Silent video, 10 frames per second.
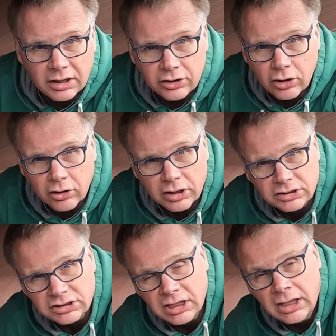You look
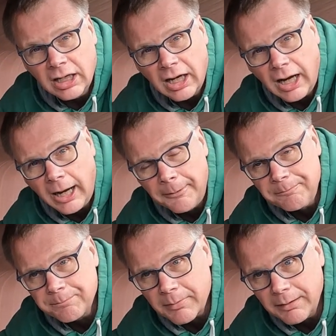at
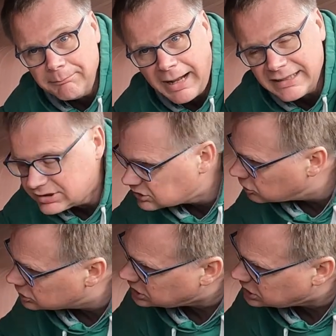Mads on